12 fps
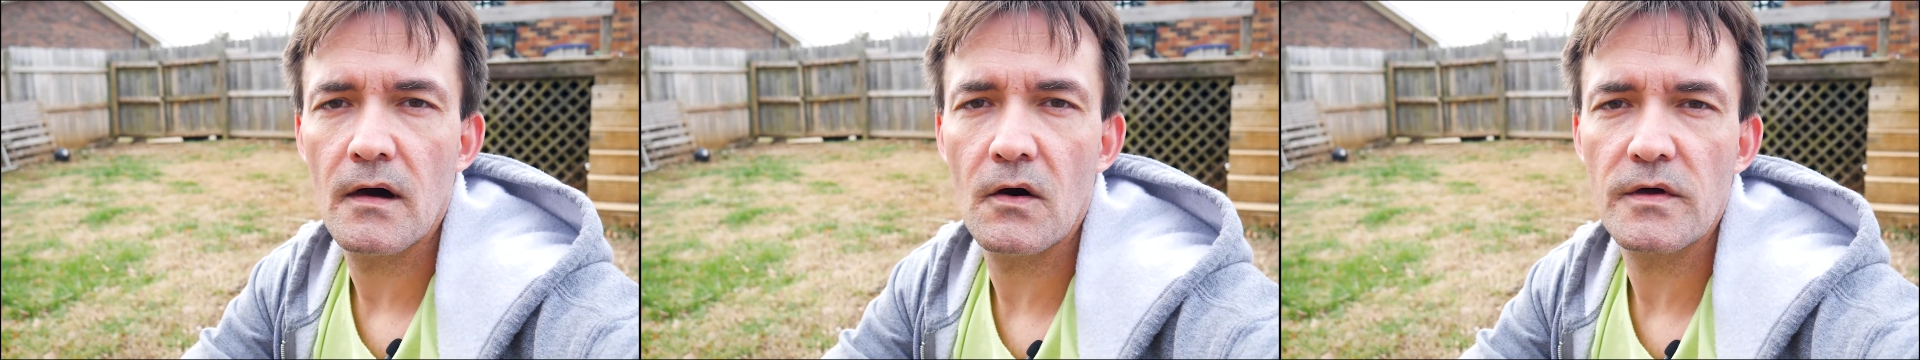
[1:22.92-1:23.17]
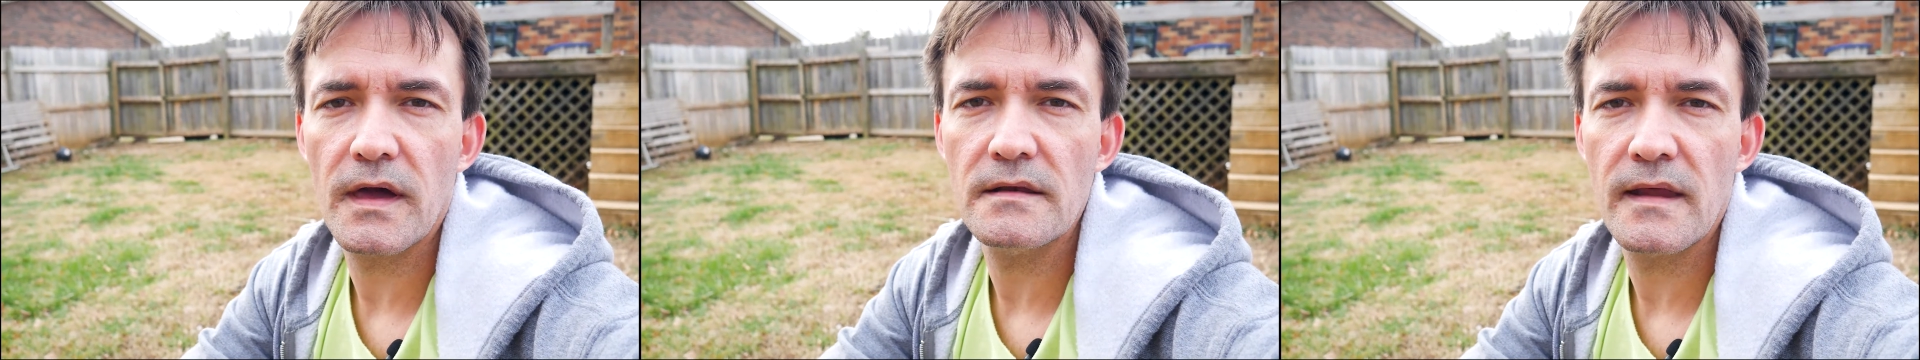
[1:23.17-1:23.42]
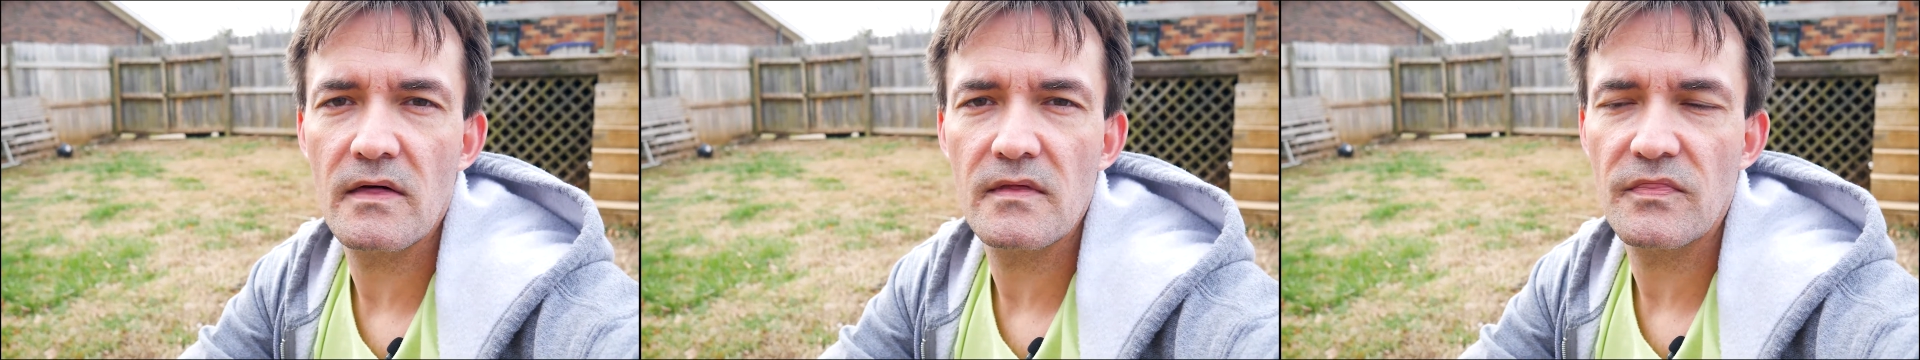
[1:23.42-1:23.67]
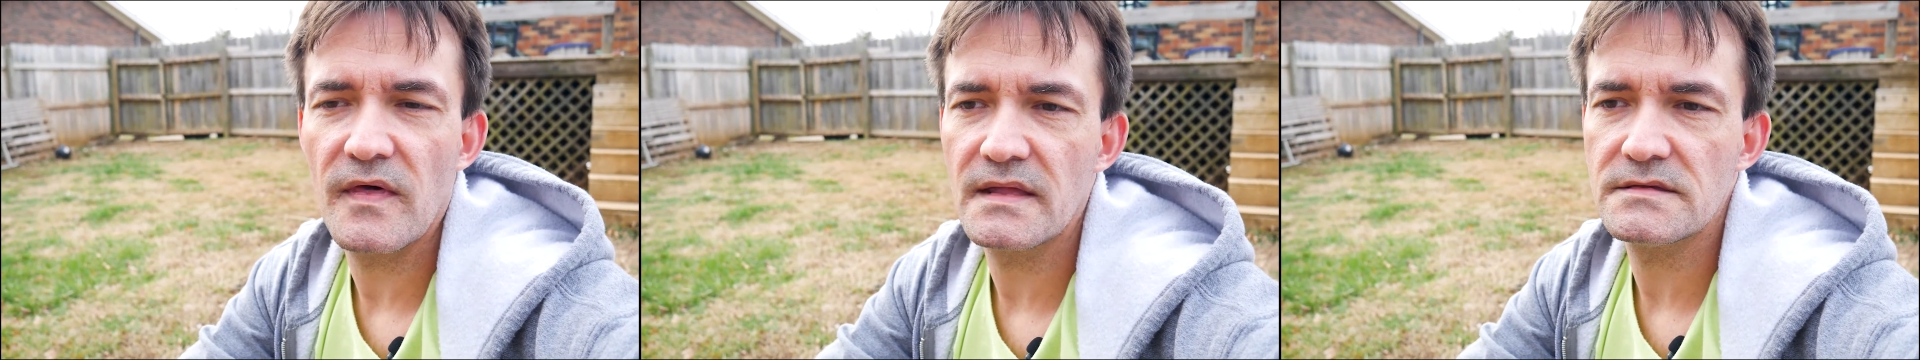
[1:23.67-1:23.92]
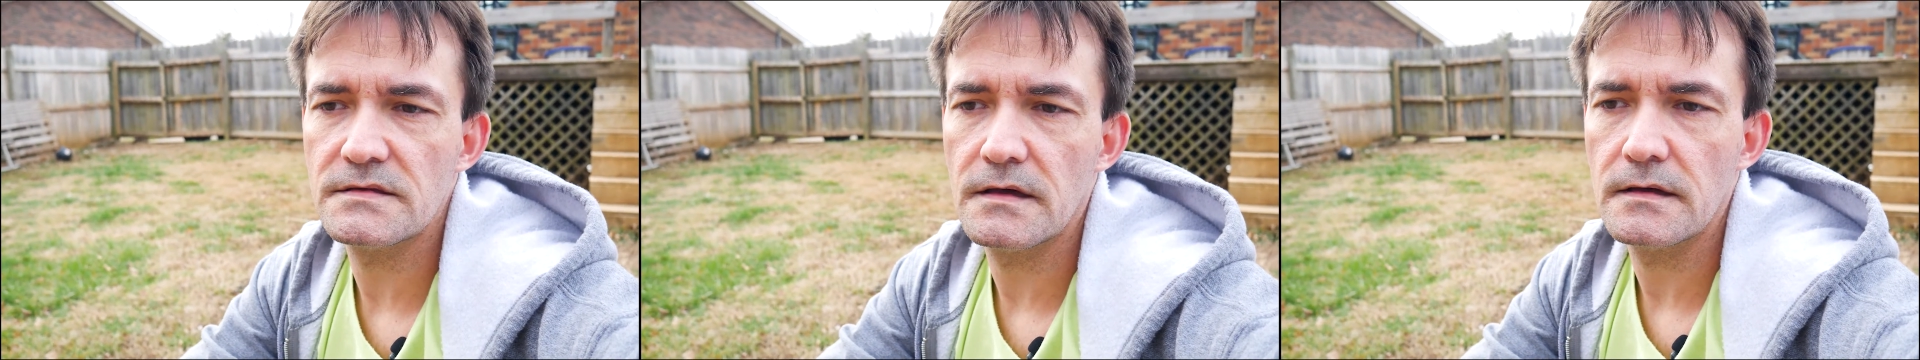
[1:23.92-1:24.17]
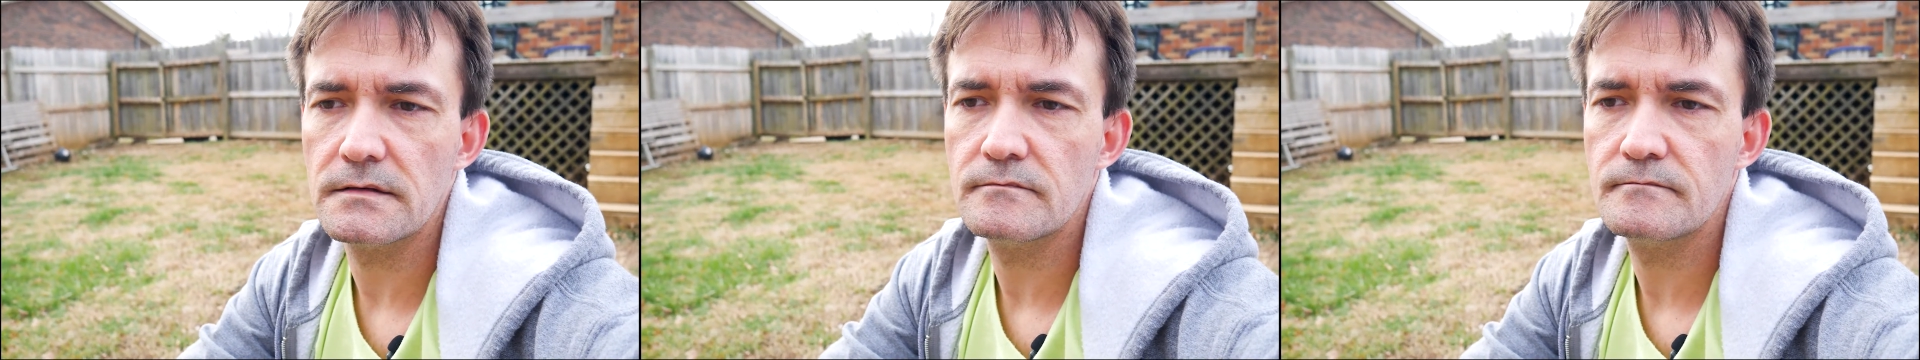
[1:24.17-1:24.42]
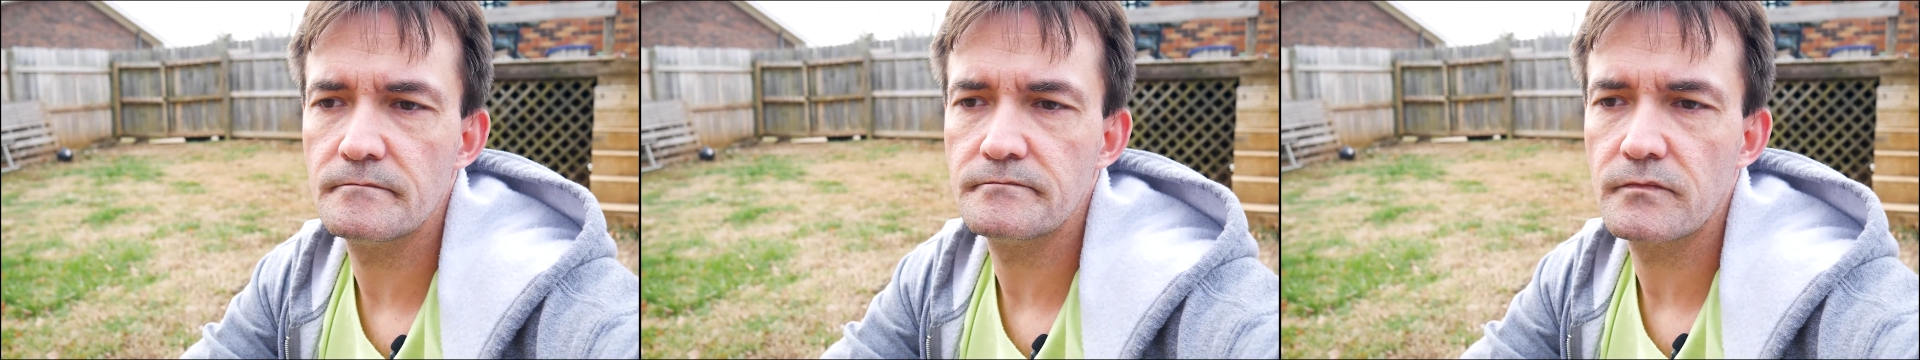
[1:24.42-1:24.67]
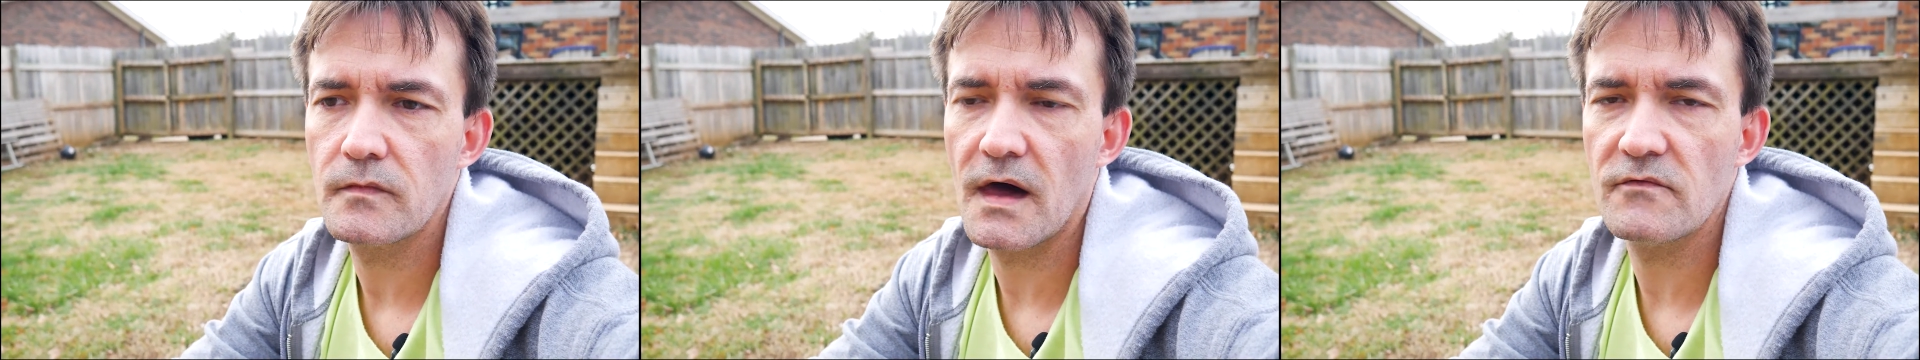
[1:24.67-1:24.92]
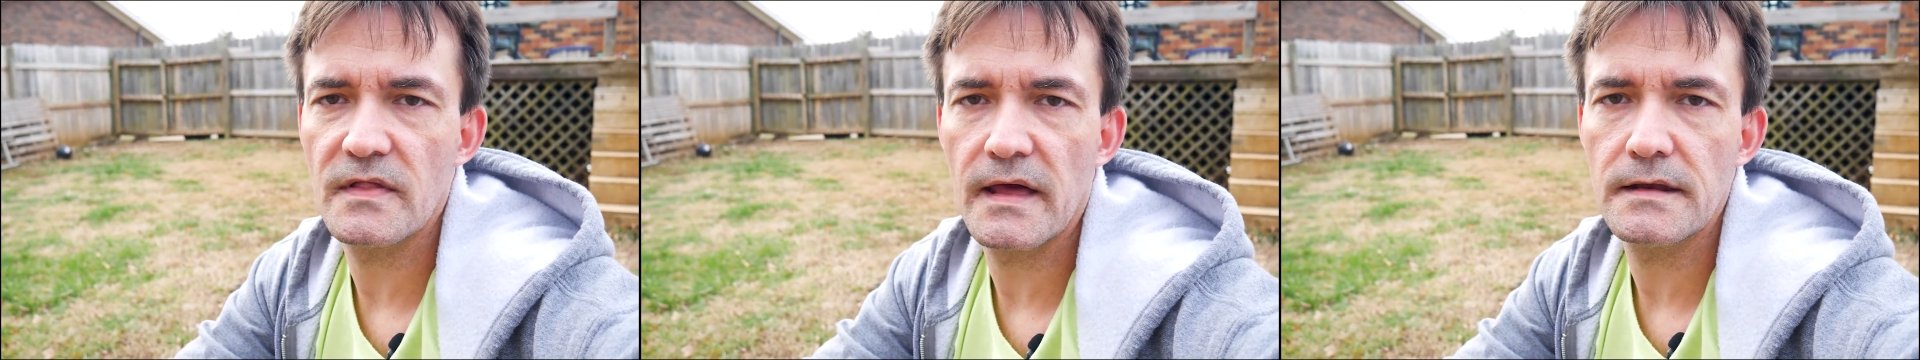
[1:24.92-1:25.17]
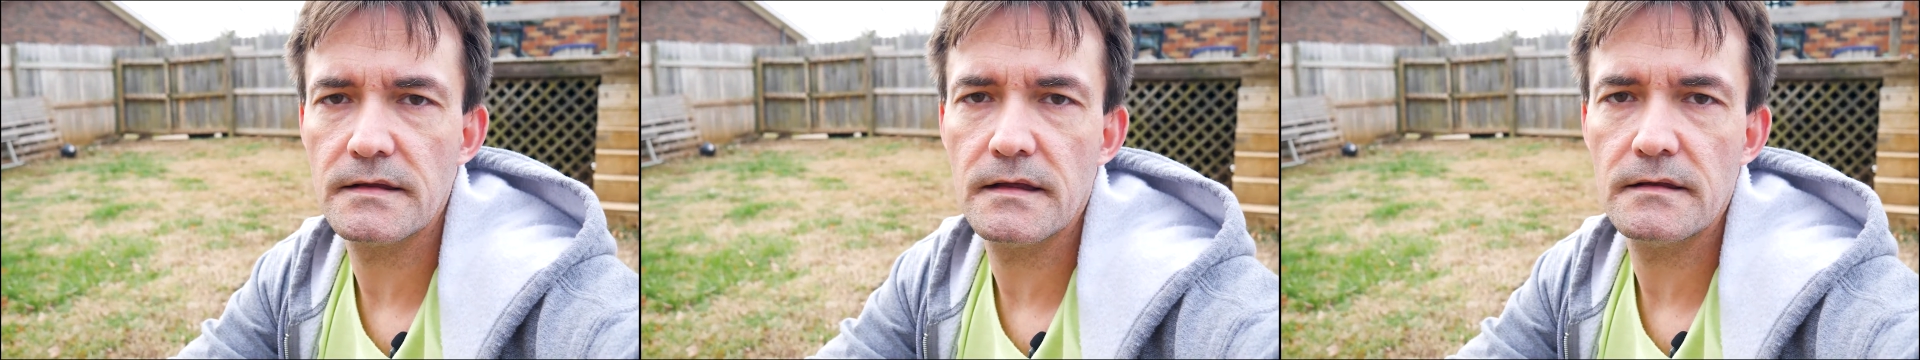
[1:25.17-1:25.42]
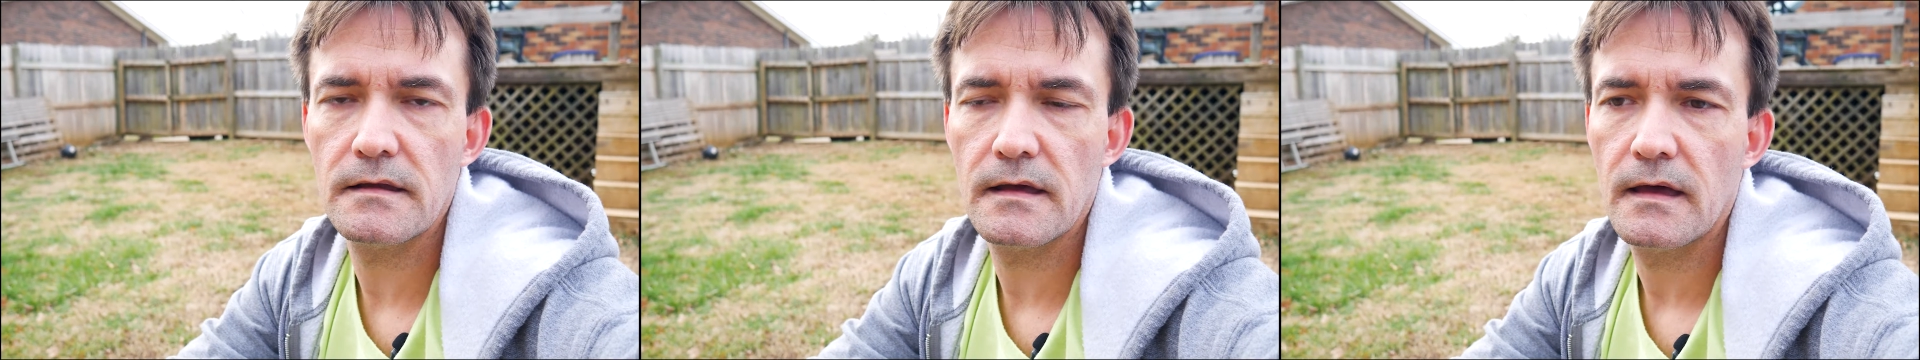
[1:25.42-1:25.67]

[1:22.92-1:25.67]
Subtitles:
Okay, now that that's done, I've landed it.